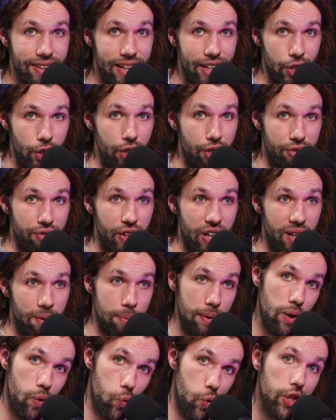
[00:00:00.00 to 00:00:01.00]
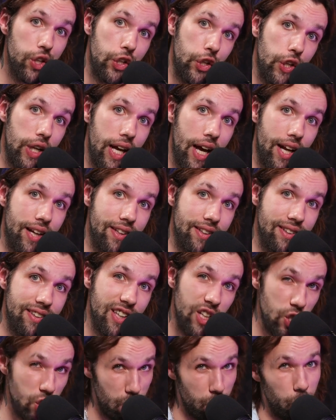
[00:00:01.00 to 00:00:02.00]
and you're afraid of being really good at it,
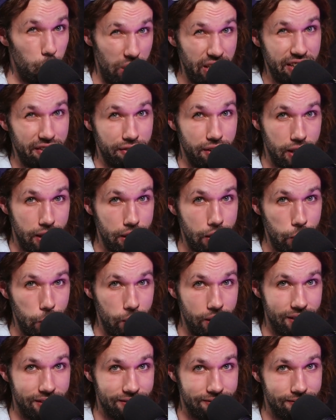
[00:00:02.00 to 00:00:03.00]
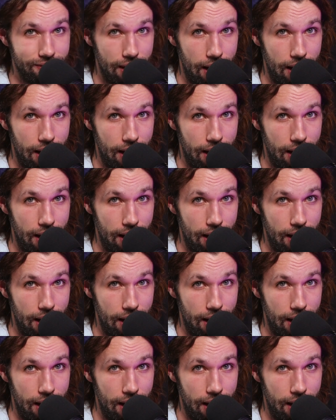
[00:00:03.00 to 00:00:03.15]
then you should really fucking do it.